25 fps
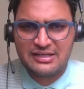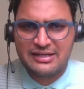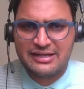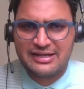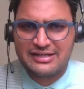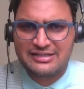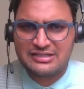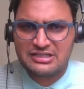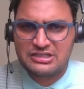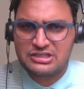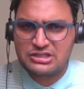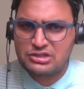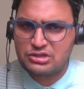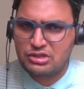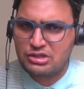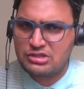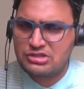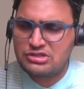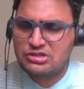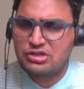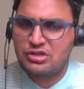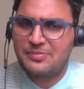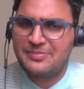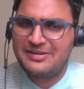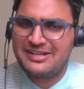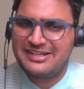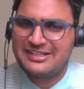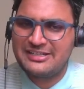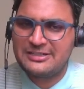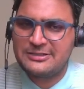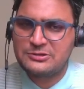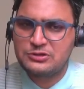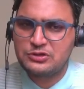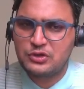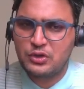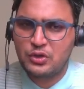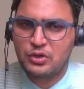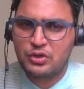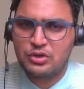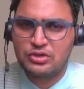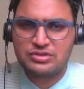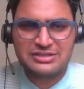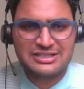And this is also updated to O.